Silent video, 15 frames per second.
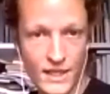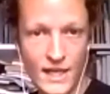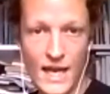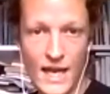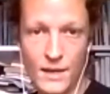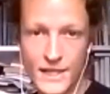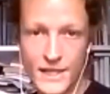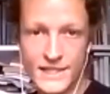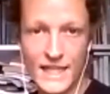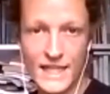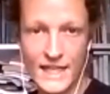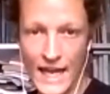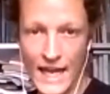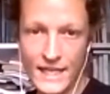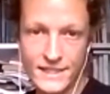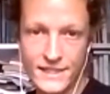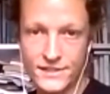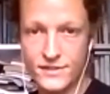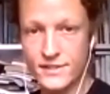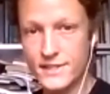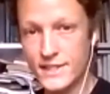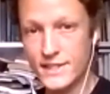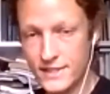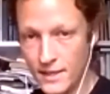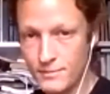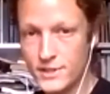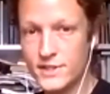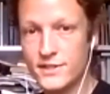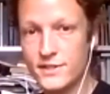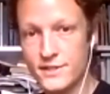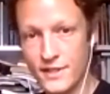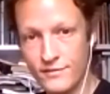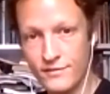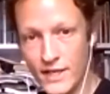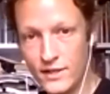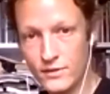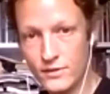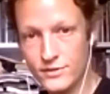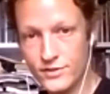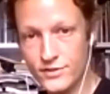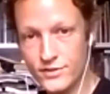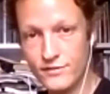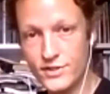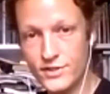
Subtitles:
And by selling access to these images and videos of herself,